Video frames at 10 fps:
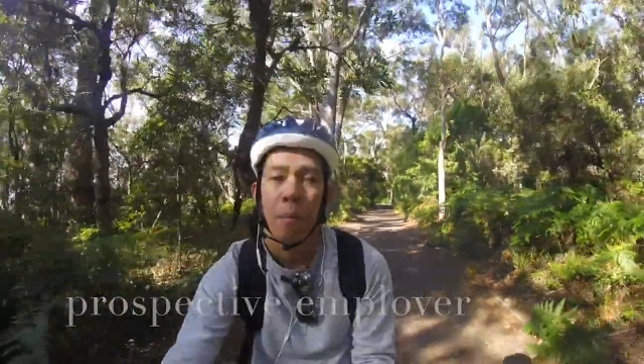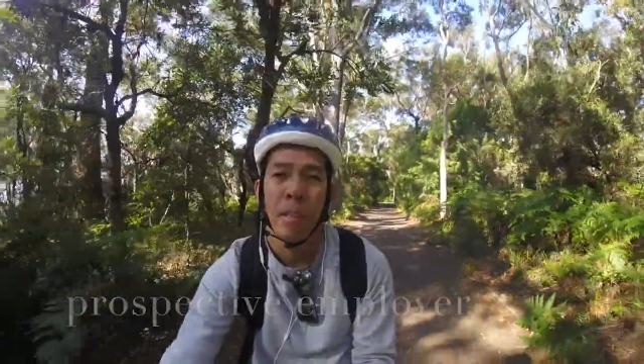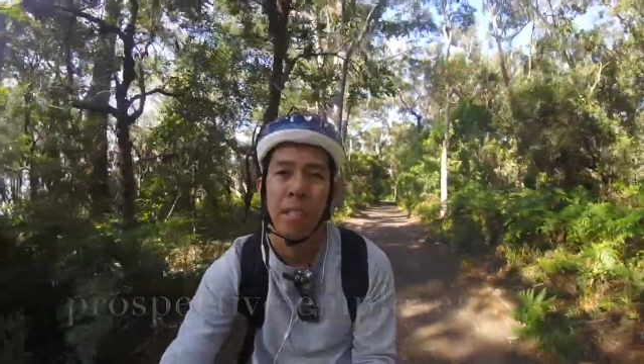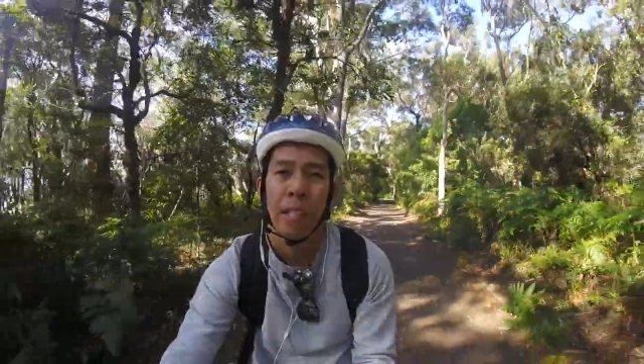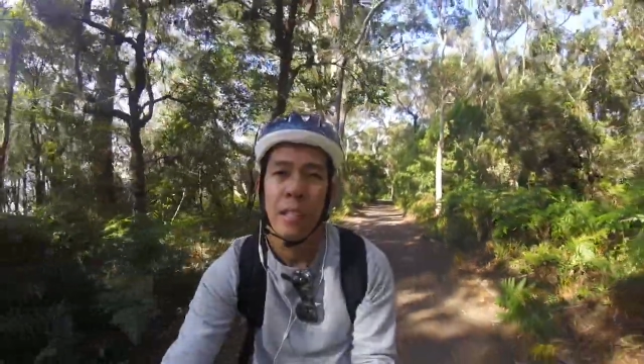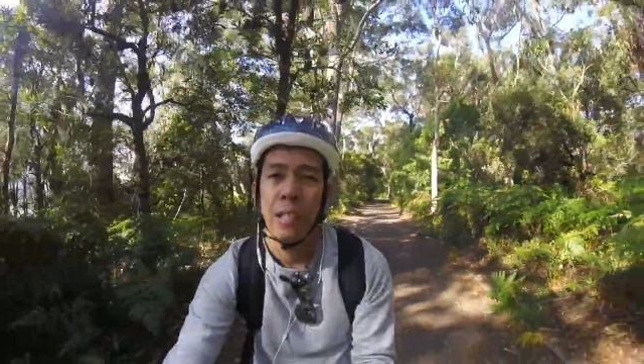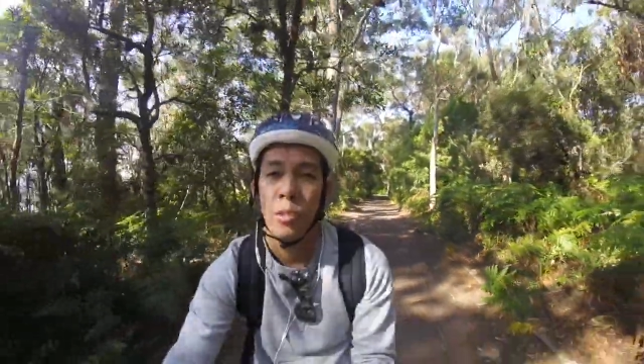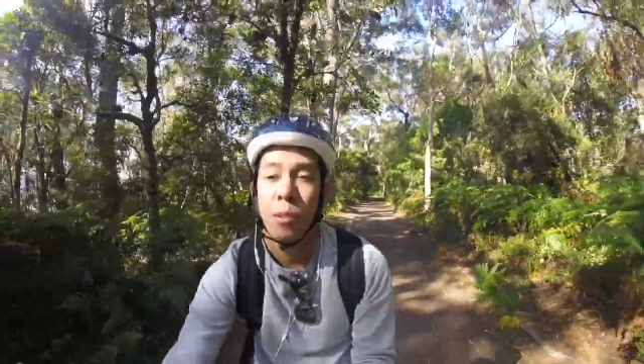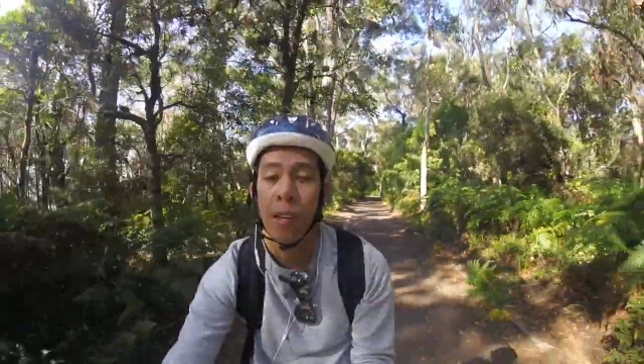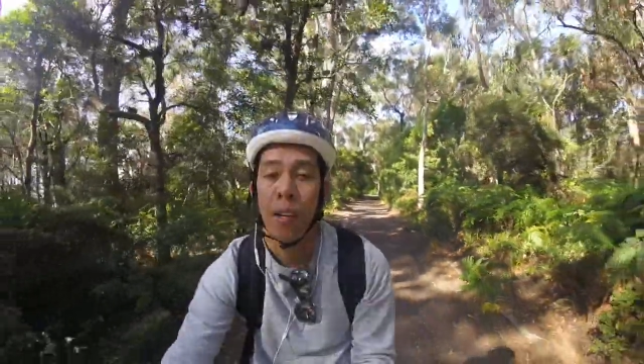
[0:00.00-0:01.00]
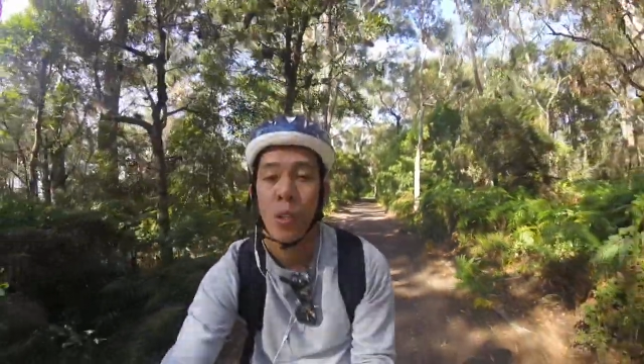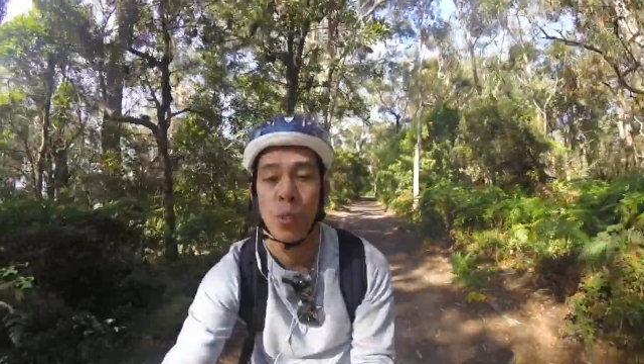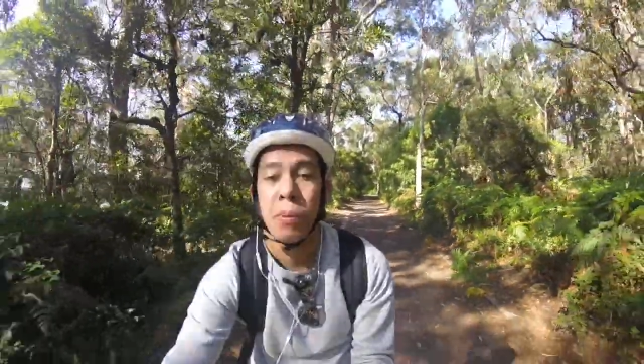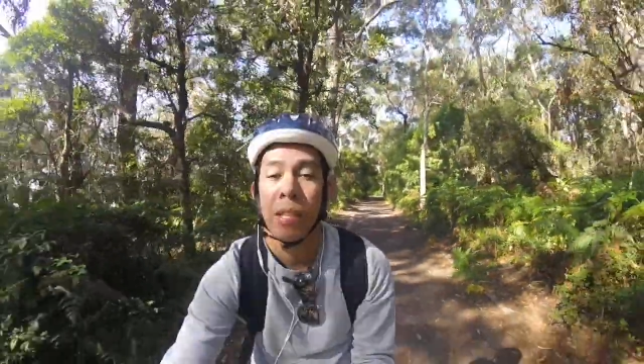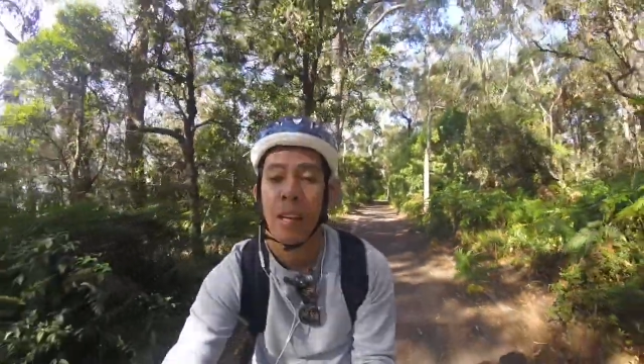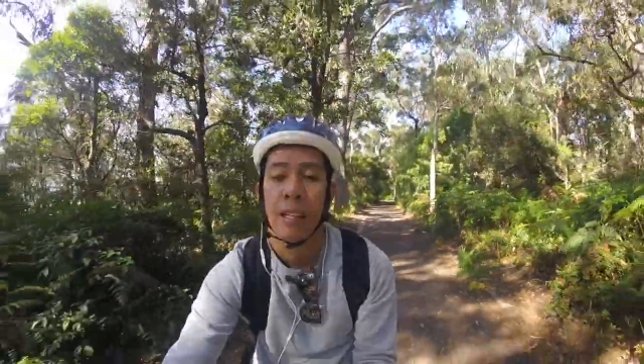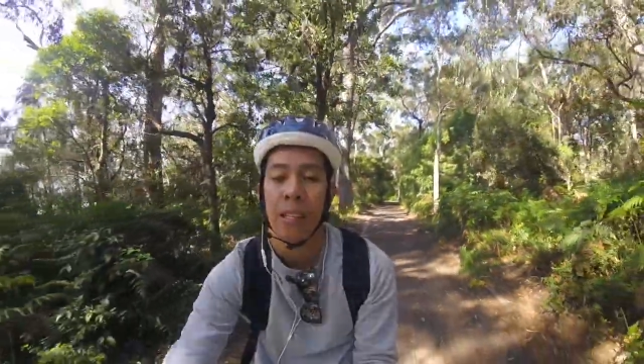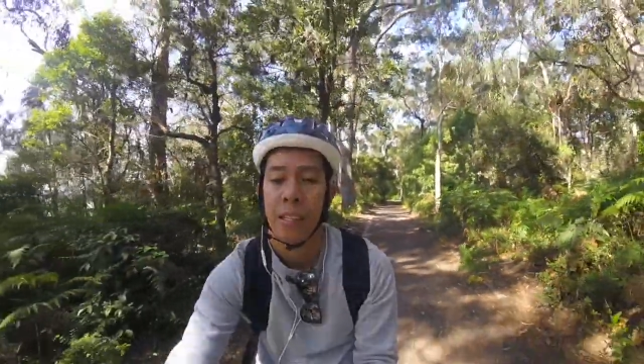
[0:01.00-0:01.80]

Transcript: basically to the hospitality